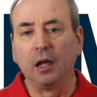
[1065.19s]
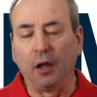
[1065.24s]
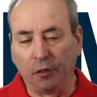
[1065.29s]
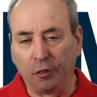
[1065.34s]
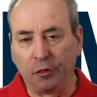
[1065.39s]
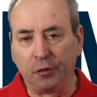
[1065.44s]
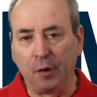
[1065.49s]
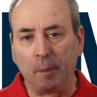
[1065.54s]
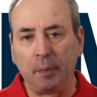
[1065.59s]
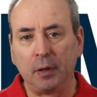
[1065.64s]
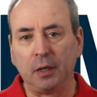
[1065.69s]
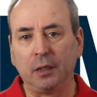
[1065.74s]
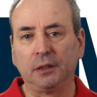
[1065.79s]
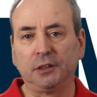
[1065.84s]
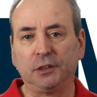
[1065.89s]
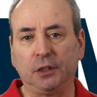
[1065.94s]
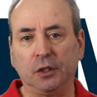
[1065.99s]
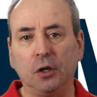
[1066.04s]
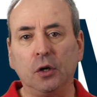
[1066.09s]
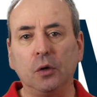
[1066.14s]
the
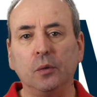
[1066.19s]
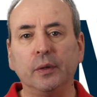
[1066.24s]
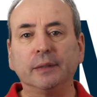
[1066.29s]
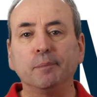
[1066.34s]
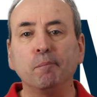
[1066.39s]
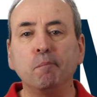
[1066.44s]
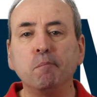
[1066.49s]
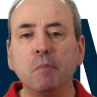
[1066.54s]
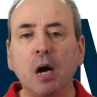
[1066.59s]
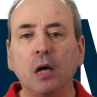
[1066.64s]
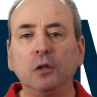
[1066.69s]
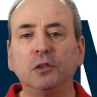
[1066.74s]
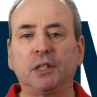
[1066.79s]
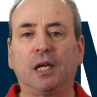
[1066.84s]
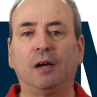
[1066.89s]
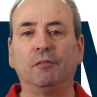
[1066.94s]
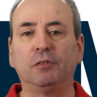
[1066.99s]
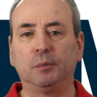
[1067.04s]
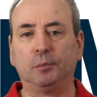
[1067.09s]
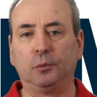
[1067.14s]
person who is most
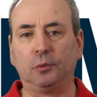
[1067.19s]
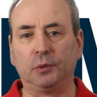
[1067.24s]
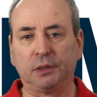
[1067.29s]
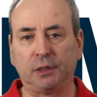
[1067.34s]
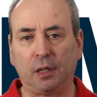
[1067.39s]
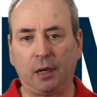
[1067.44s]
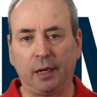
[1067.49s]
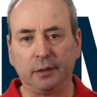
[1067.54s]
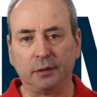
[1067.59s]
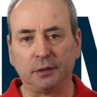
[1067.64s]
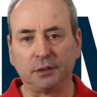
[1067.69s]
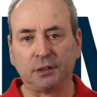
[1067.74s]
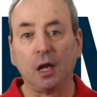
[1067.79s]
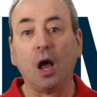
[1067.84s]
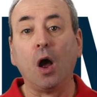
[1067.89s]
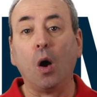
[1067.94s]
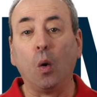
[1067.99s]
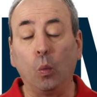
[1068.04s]
comfortable with silence